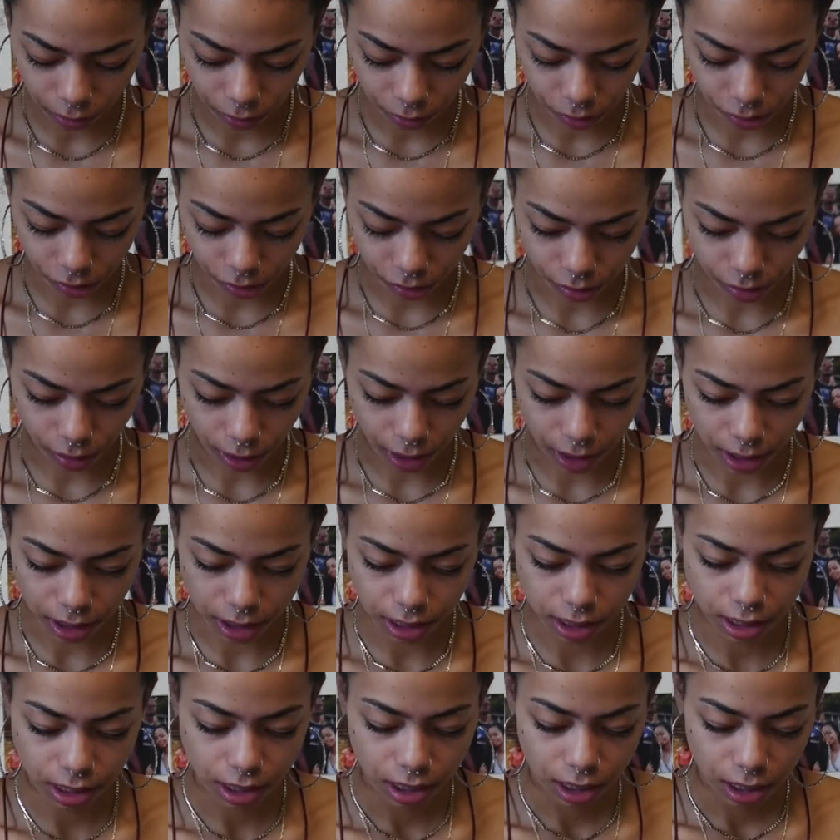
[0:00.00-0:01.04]
Jesus Christ.
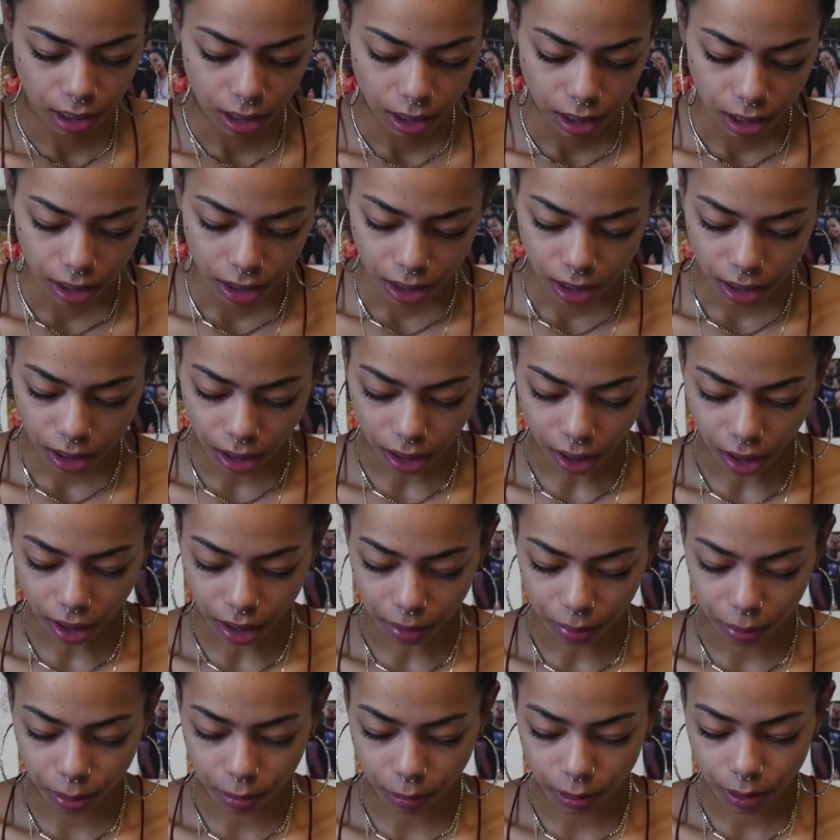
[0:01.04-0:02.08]

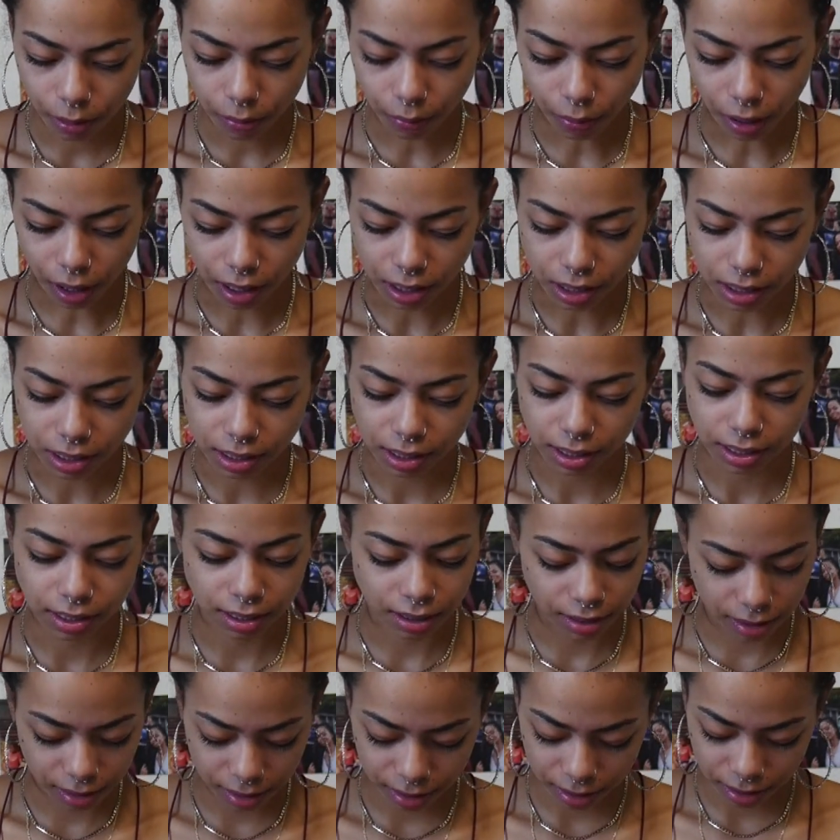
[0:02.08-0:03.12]
3 of Wands.
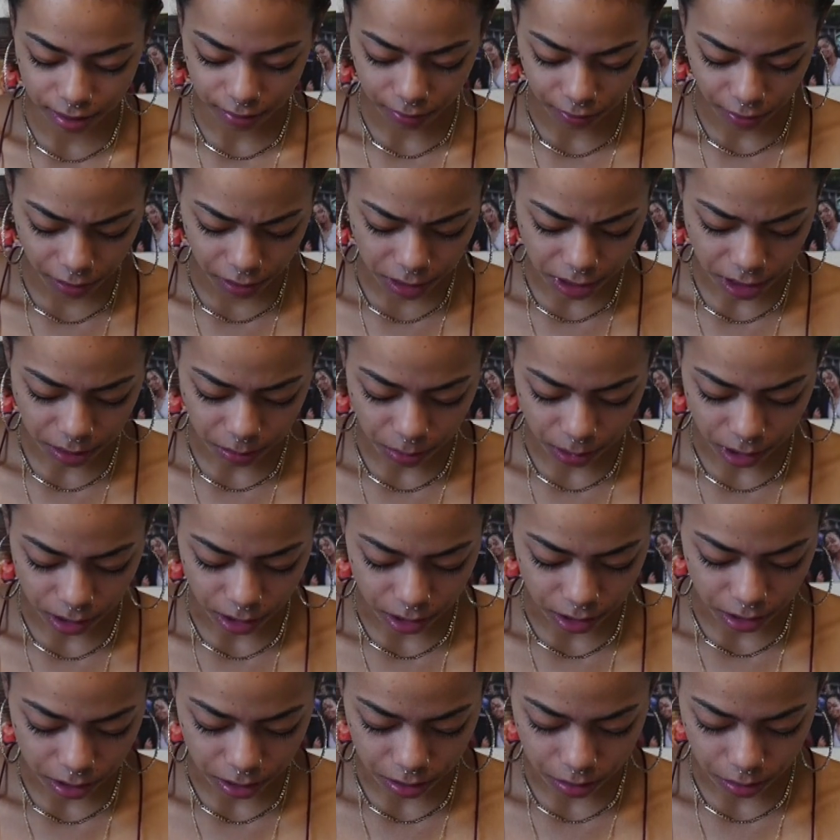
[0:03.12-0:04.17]
Very
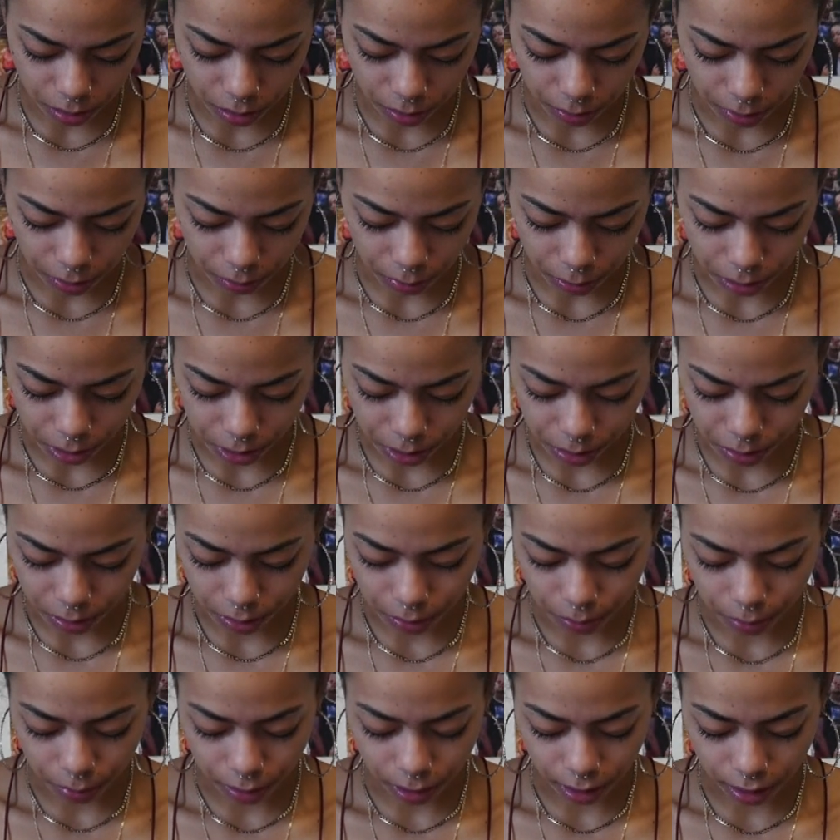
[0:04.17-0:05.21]
similar to group number 2,
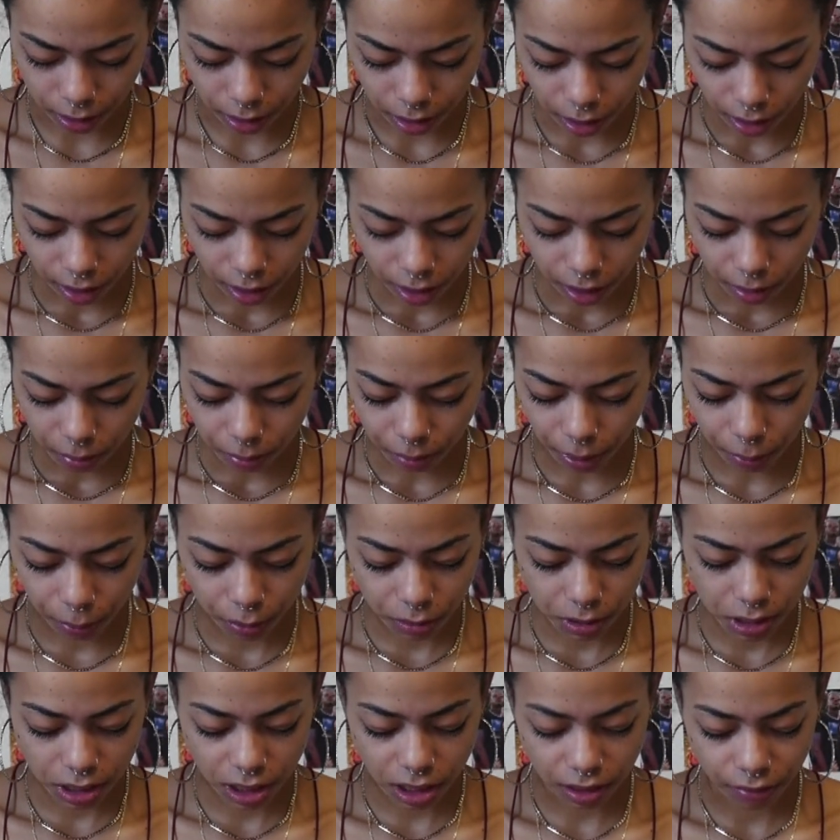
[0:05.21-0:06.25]
but people
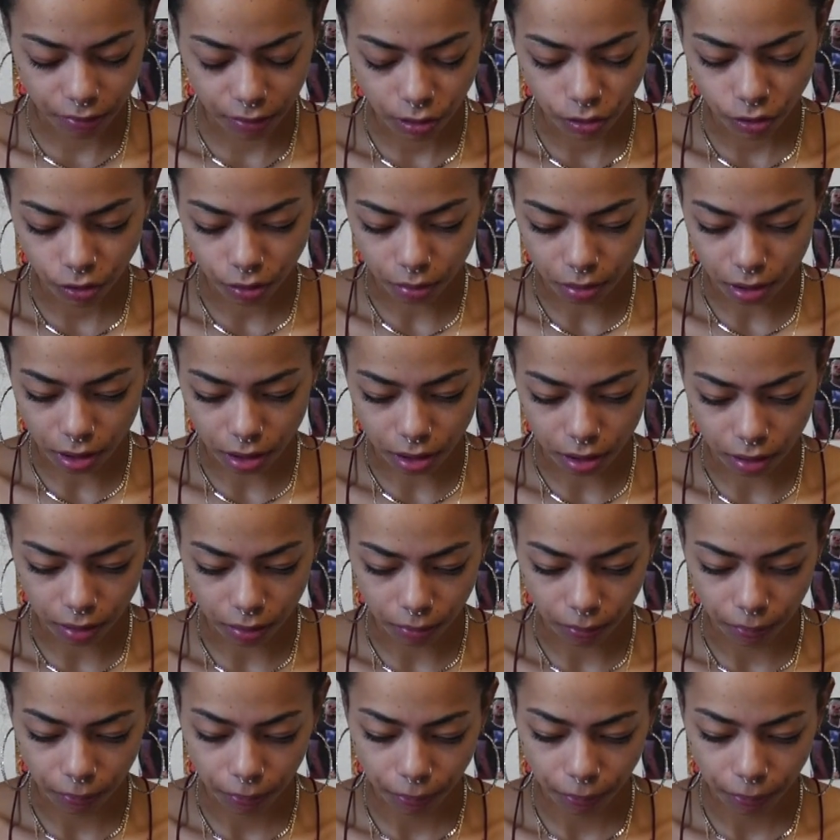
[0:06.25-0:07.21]
see a future with you.